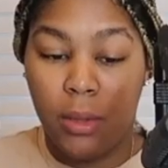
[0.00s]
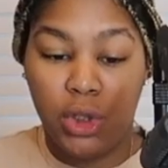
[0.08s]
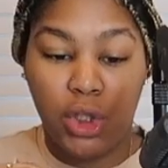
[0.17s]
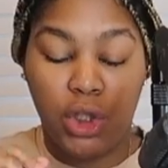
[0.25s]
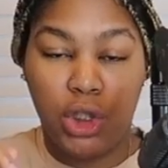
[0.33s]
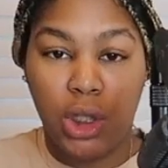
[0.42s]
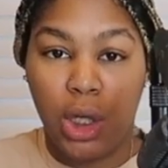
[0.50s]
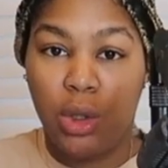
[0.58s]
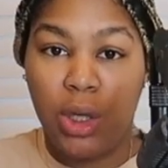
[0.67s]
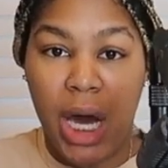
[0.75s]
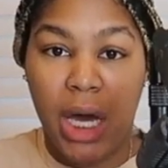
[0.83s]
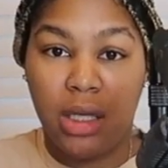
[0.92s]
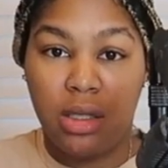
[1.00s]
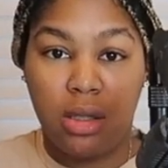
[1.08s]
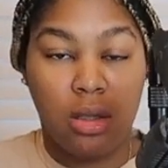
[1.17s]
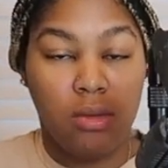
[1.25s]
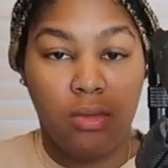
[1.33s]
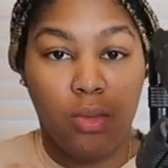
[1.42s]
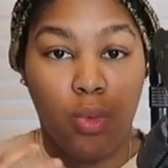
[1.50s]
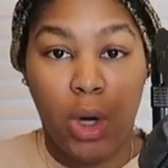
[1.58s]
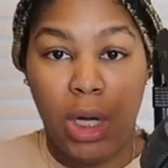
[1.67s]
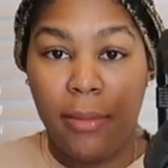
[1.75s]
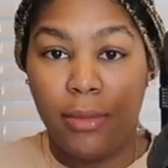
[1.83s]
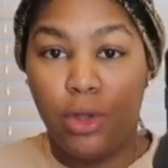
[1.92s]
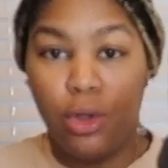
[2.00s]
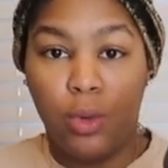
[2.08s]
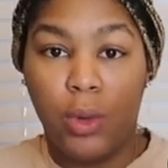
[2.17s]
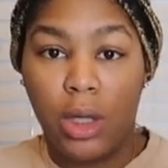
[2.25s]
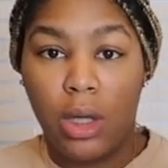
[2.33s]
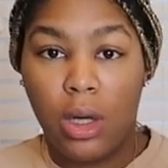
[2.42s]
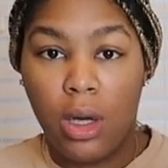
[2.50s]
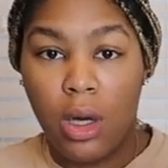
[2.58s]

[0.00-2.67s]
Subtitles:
just show you guys what I'm doing,